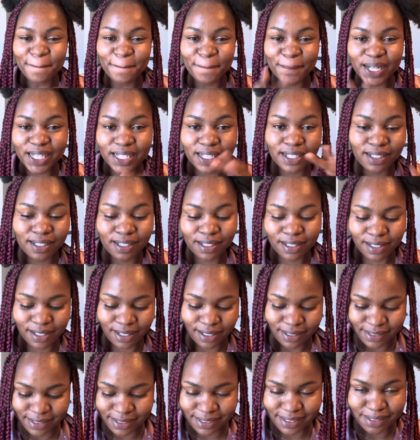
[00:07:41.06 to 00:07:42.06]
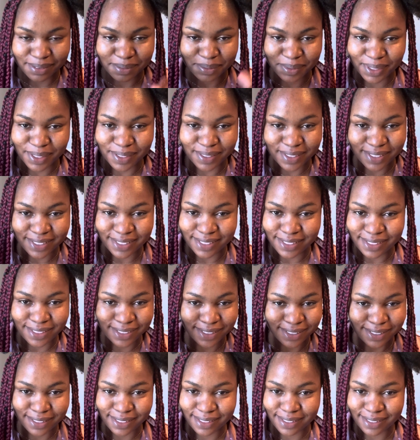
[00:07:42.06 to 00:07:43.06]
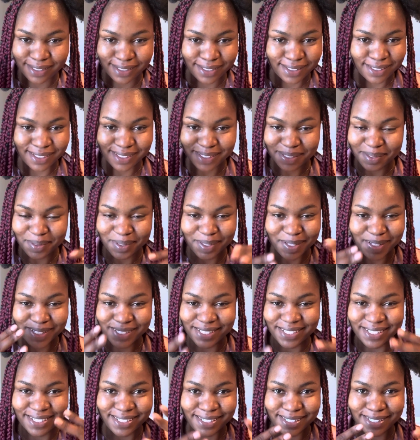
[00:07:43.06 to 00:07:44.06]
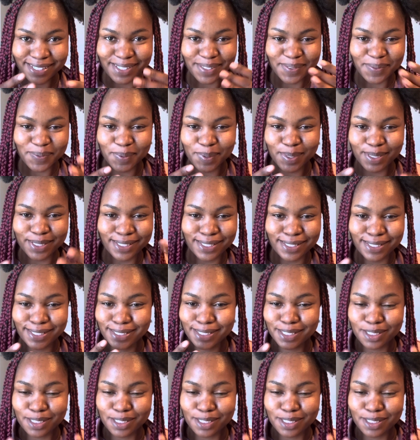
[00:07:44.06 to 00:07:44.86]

But guys, we're gonna just once